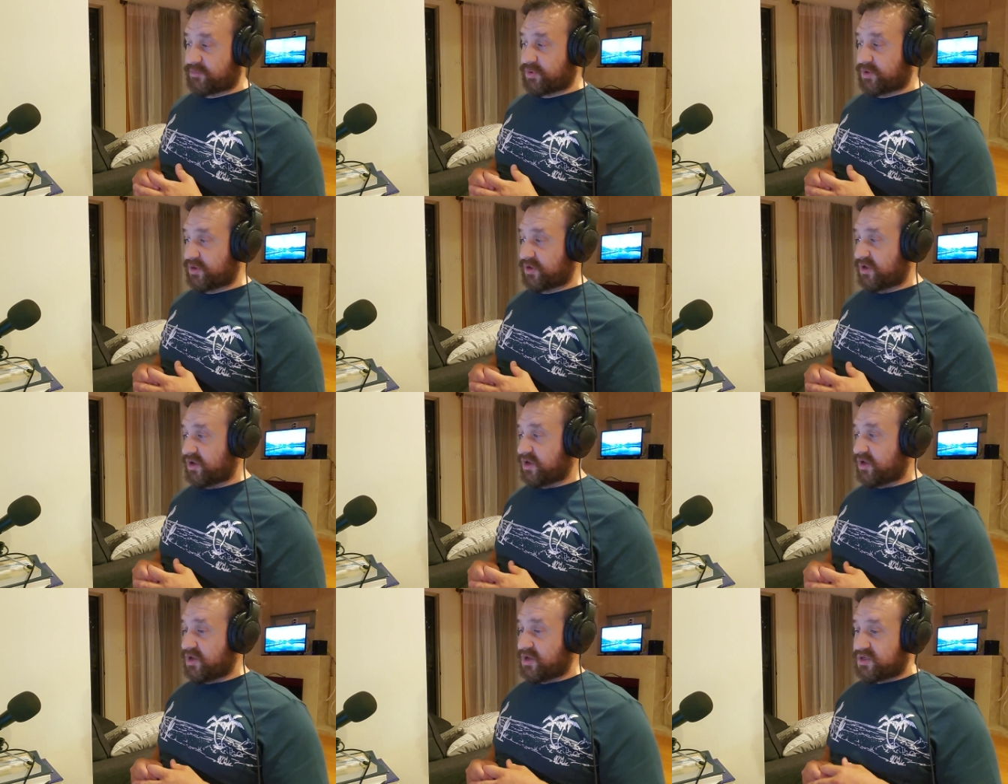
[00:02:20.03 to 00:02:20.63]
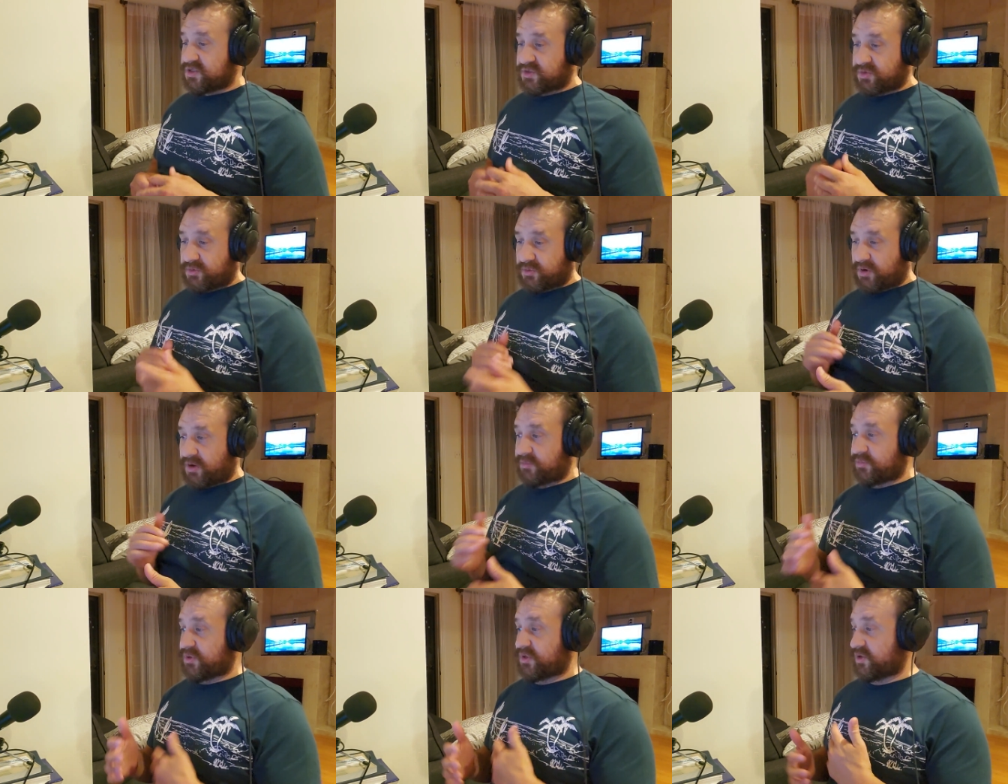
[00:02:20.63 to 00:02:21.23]
But so
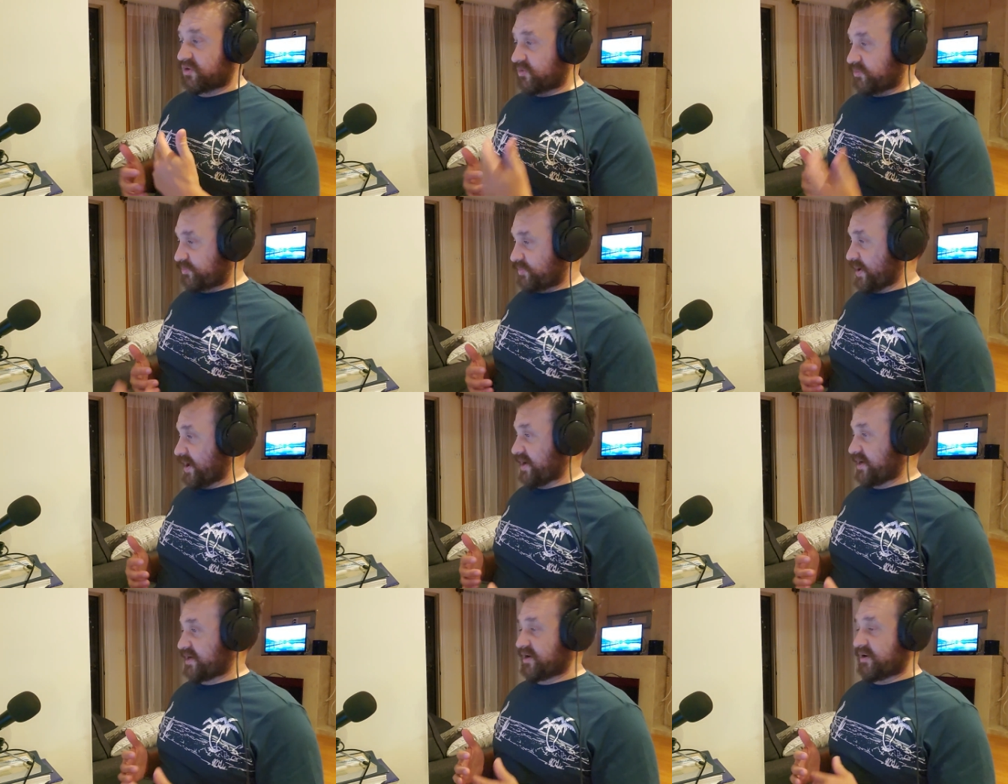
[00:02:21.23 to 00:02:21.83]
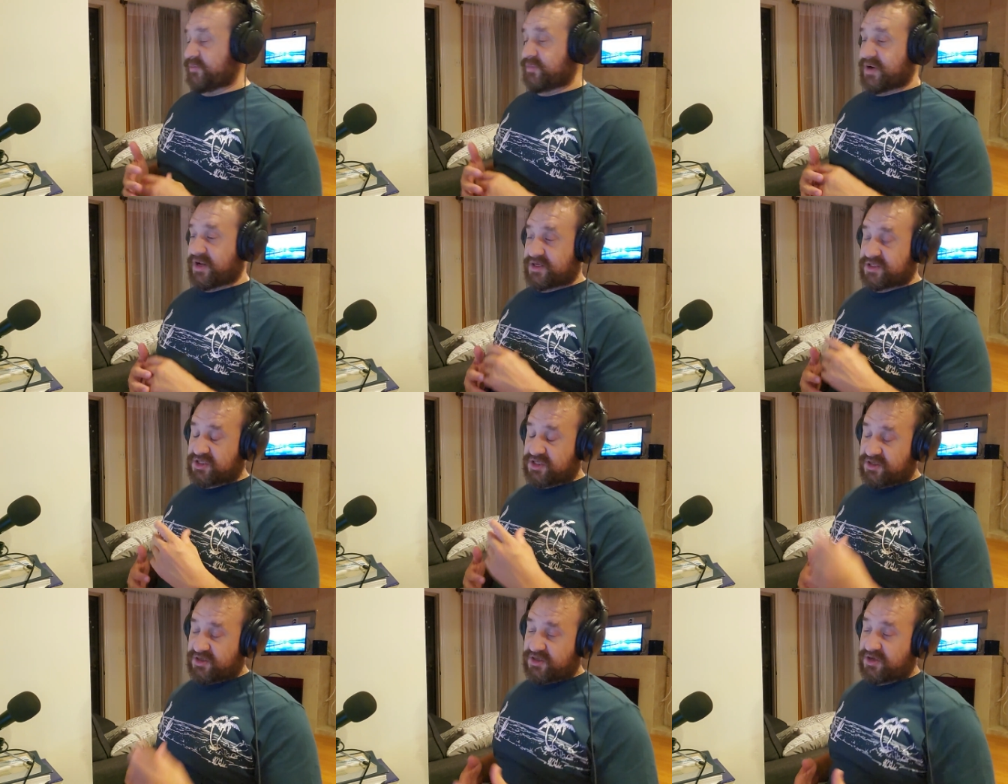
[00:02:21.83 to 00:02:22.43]
I'm gonna go back. I'm
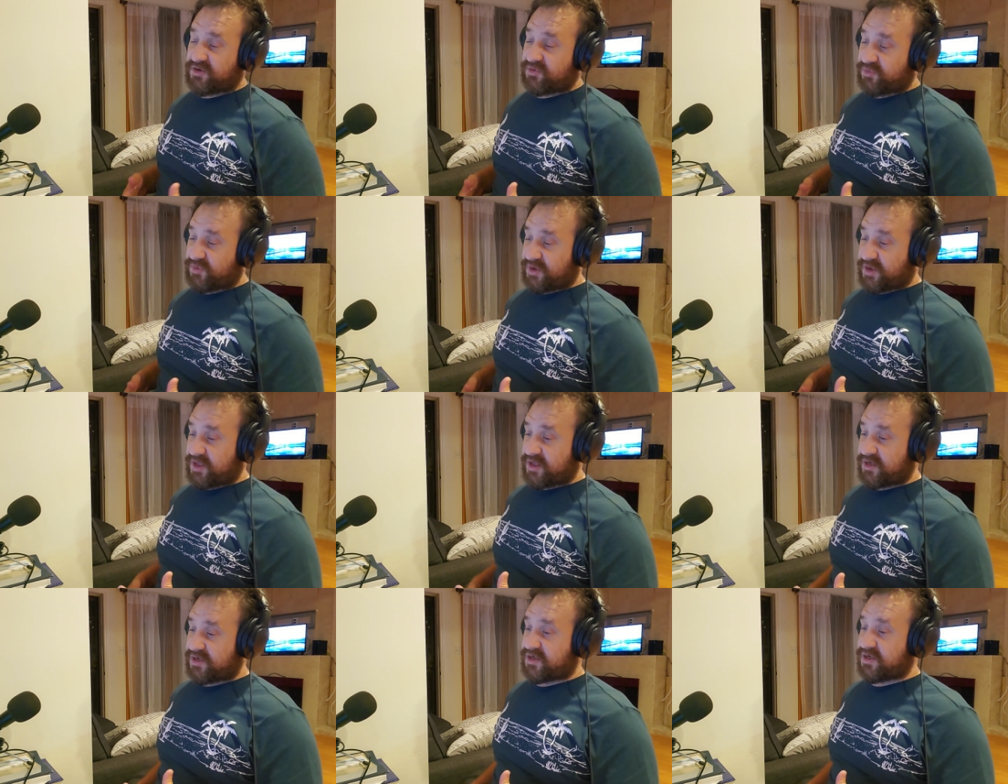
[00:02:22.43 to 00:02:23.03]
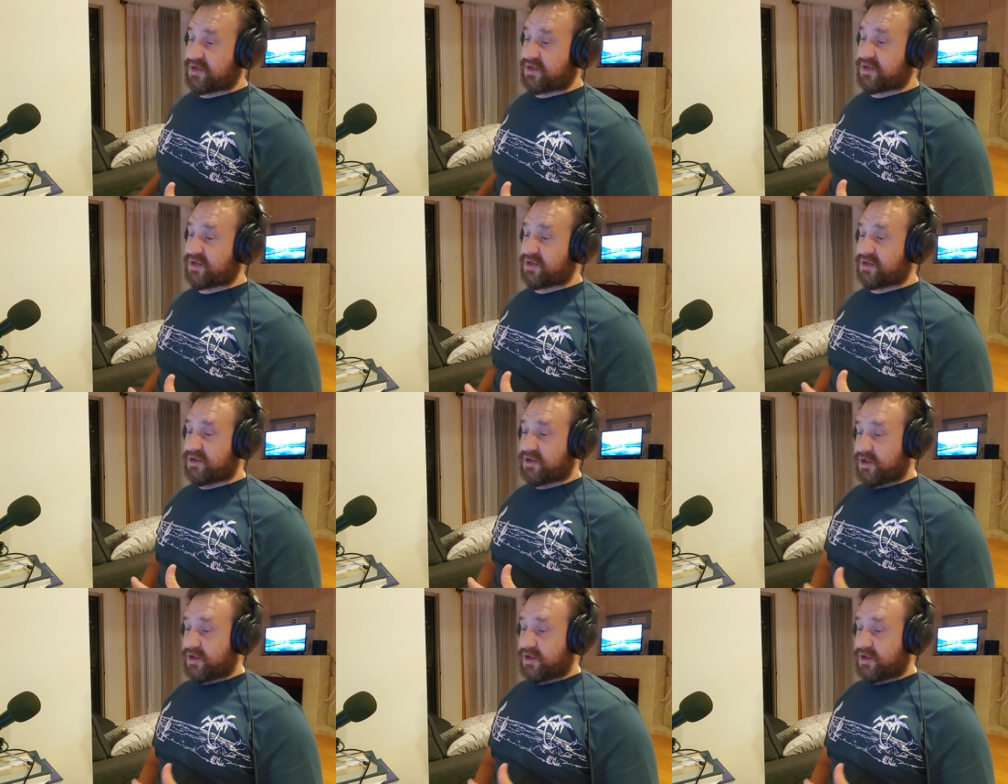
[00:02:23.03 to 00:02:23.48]
actually gonna re-edit it, and